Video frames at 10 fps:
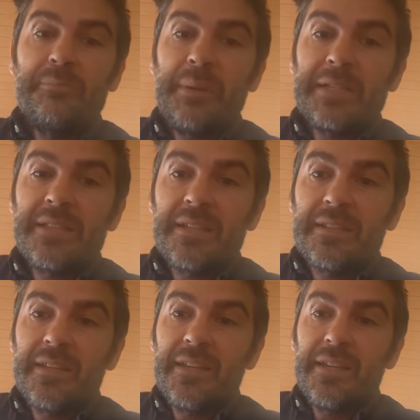
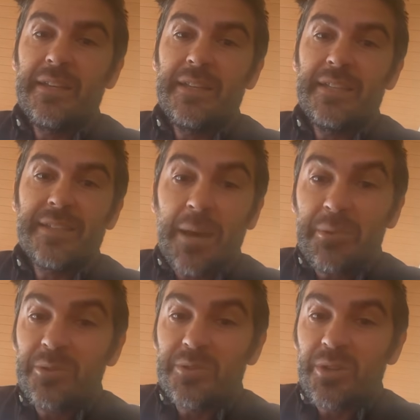basically these
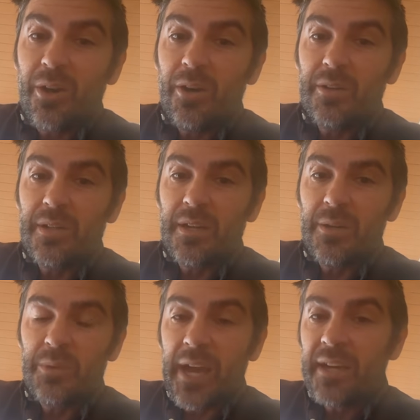chemicals called
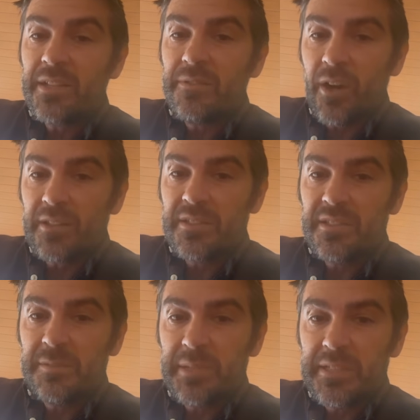reactive
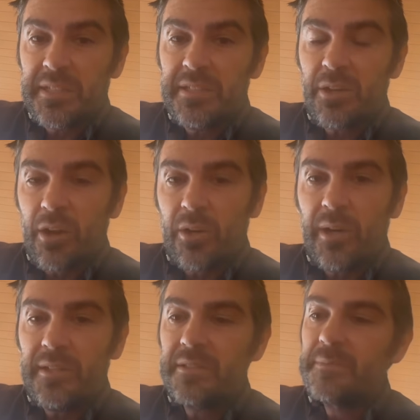oxygen species,
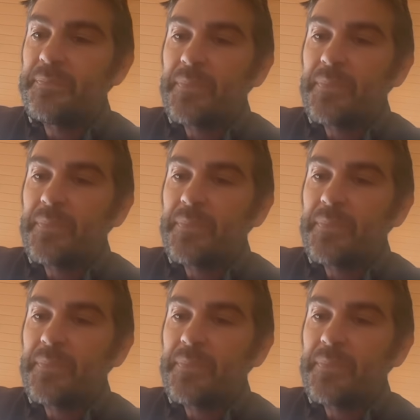ROS.